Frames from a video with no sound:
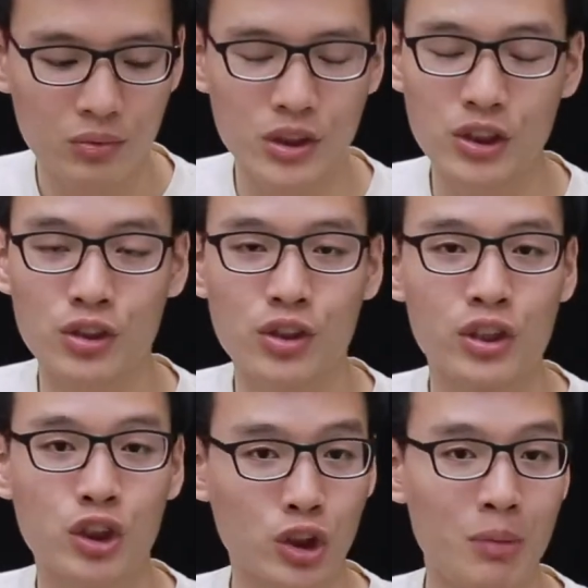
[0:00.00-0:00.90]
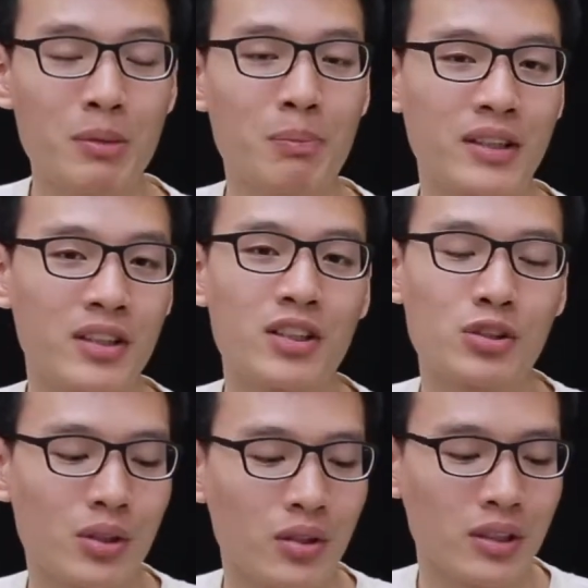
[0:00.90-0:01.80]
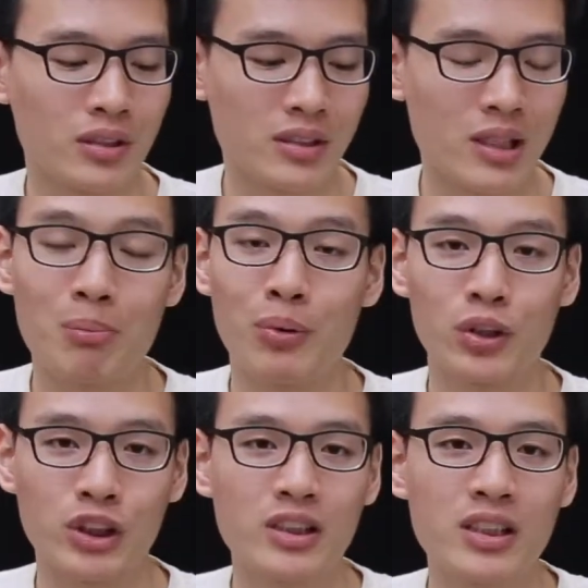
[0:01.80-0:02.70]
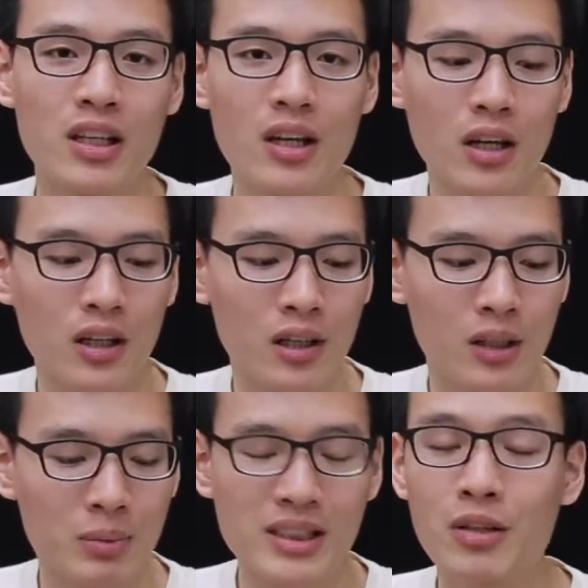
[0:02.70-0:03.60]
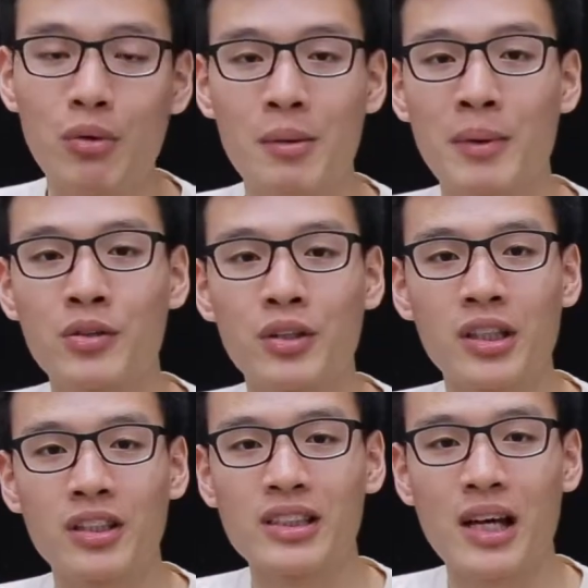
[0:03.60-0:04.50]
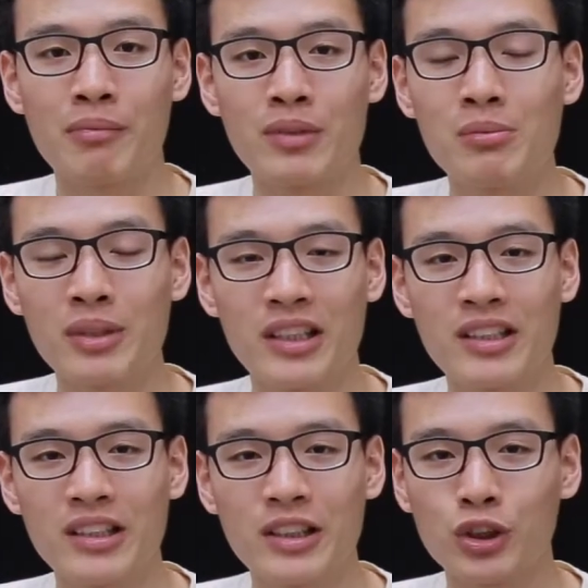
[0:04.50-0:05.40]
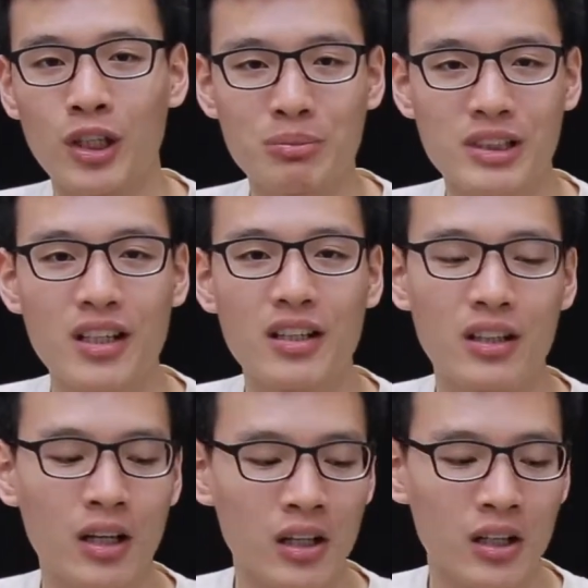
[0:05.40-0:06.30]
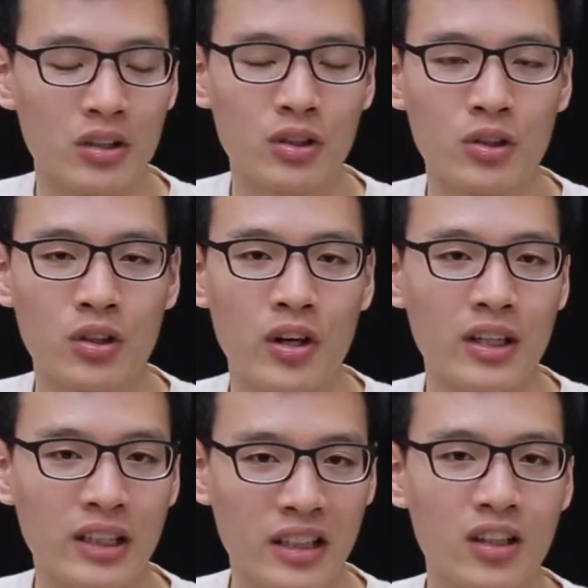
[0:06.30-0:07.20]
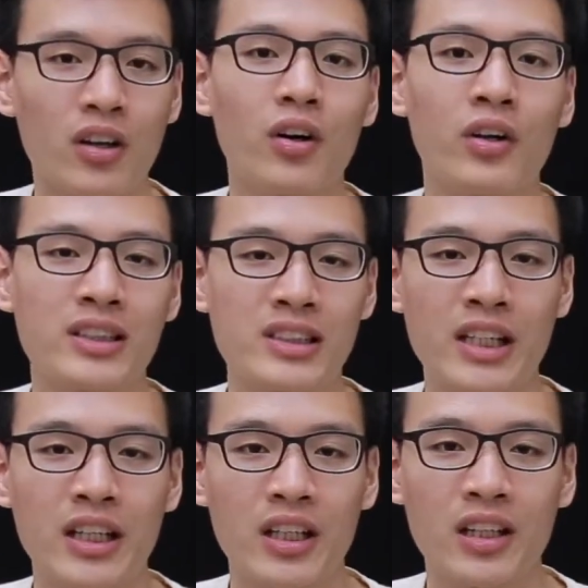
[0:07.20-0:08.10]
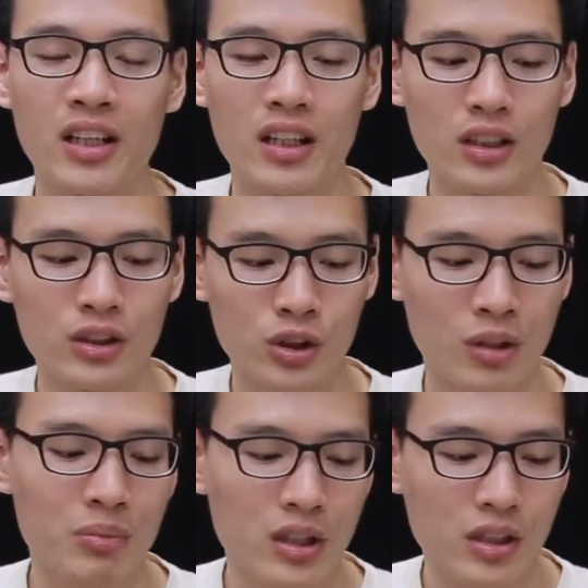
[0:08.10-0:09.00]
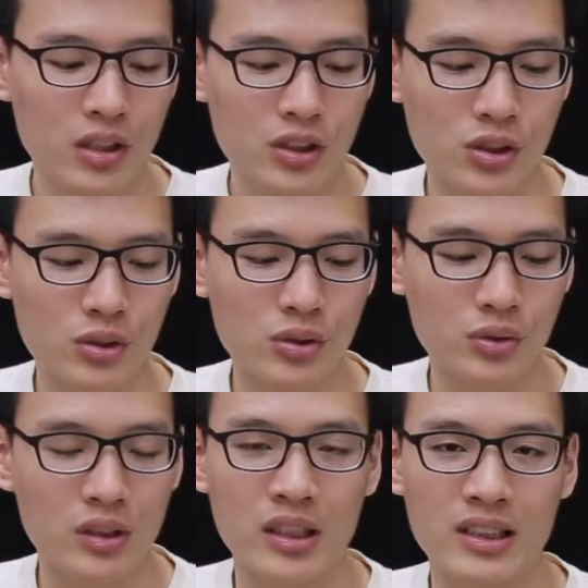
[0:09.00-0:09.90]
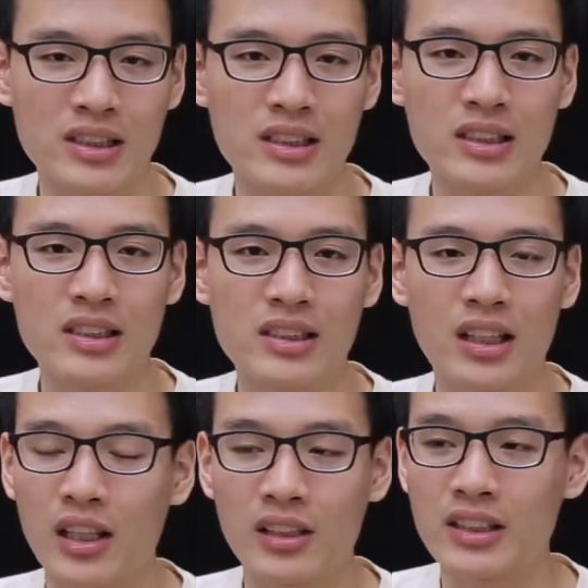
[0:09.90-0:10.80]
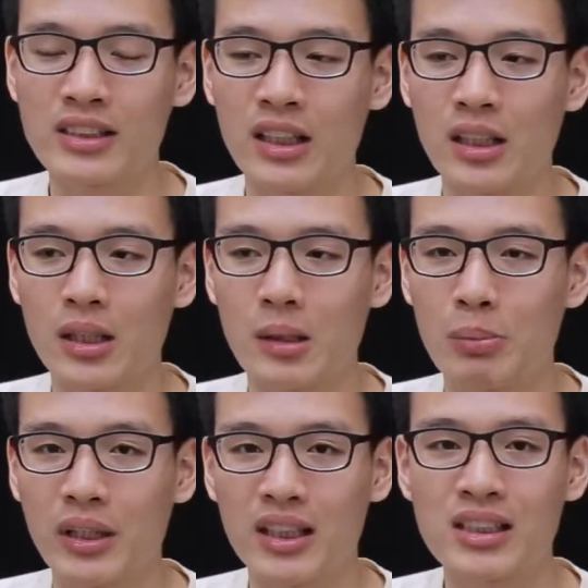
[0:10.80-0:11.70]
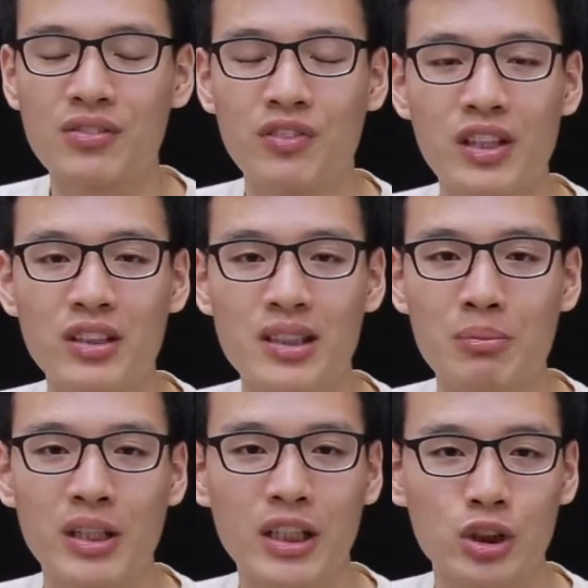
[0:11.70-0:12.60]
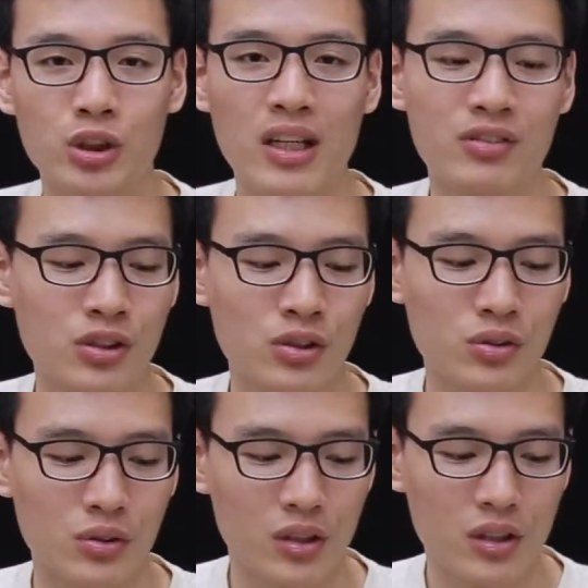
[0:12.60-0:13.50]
which is also the strumming pattern as well in some portions. Basically what am I here is I'm imitating the drum set. You could call it the kick or the snare drum. So it has this percussive thing, something that drives. So